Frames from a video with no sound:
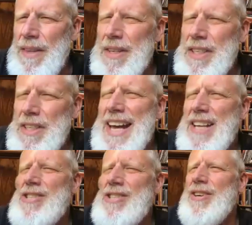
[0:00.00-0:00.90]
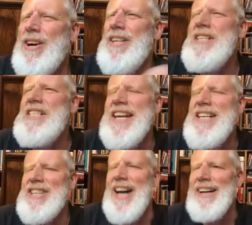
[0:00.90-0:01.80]
That the tax on
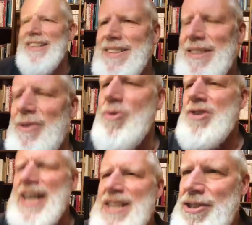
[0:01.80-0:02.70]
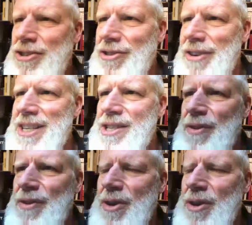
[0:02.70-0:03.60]
data or data
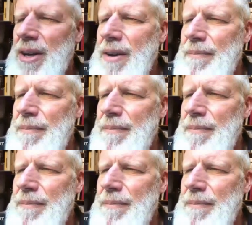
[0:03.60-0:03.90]
transfer